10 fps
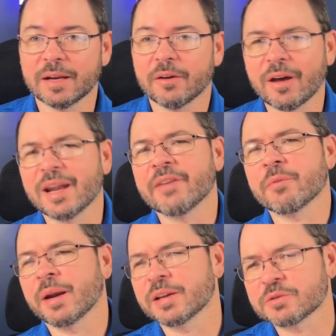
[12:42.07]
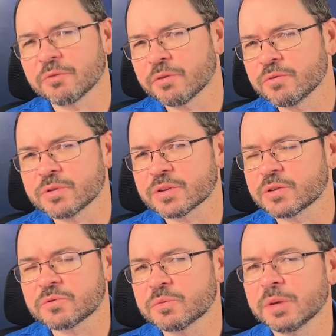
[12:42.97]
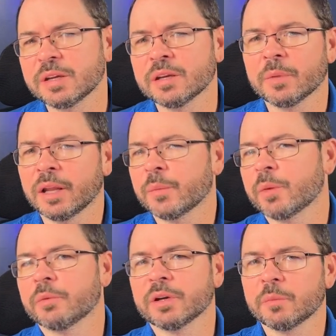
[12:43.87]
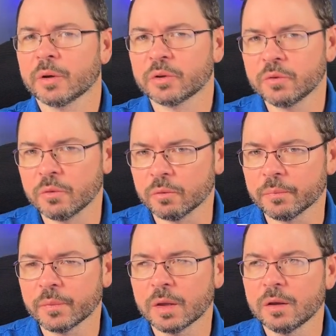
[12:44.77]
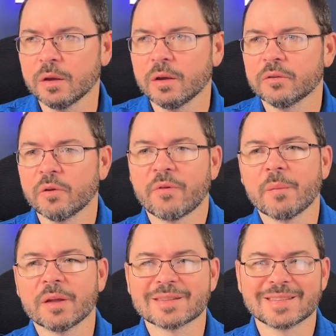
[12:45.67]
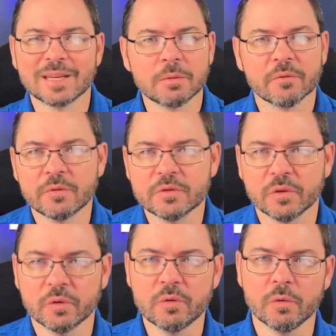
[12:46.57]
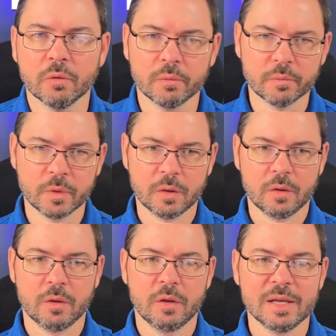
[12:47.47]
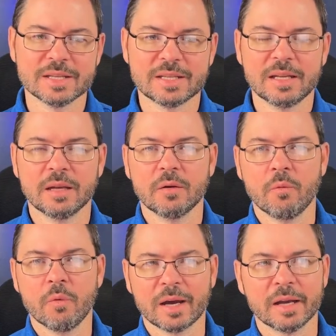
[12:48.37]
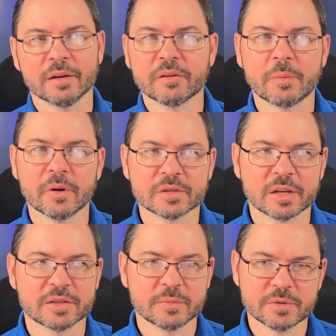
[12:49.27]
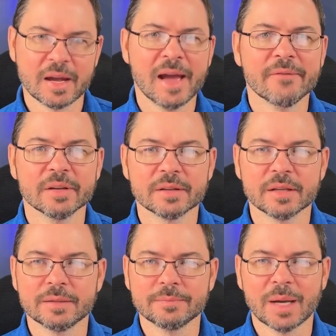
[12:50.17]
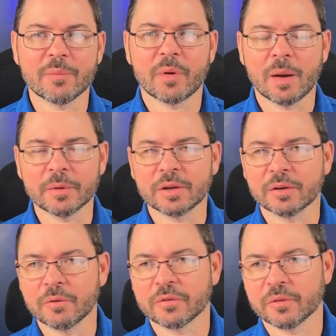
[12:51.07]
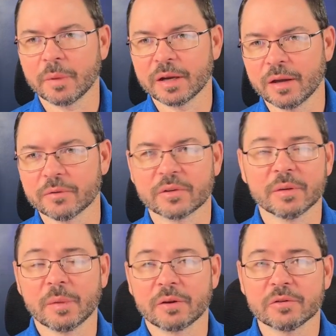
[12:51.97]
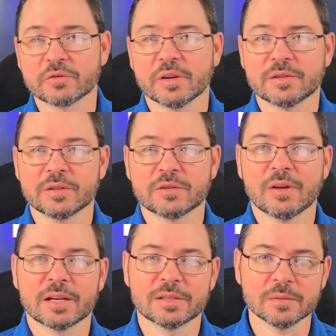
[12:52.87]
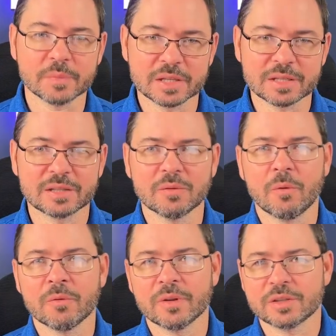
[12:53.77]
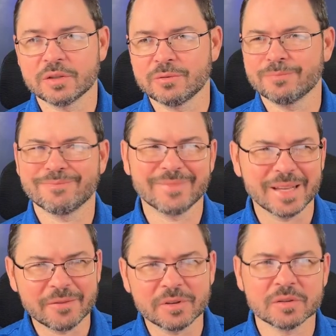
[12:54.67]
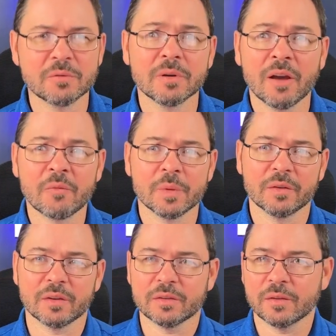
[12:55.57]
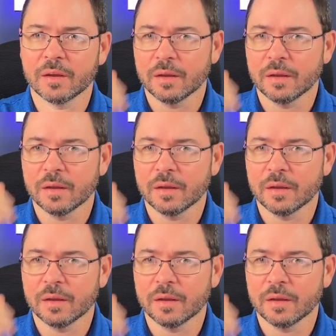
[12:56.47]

Now, not everybody gets reviews on social media, but a lot of people get them on Google. So if I'm not seeing reviews on Google and seeing what kind of experience customers are having, then I'm probably going to go to somebody else because I'm not going to trust that you're actually in business or that you even do enough business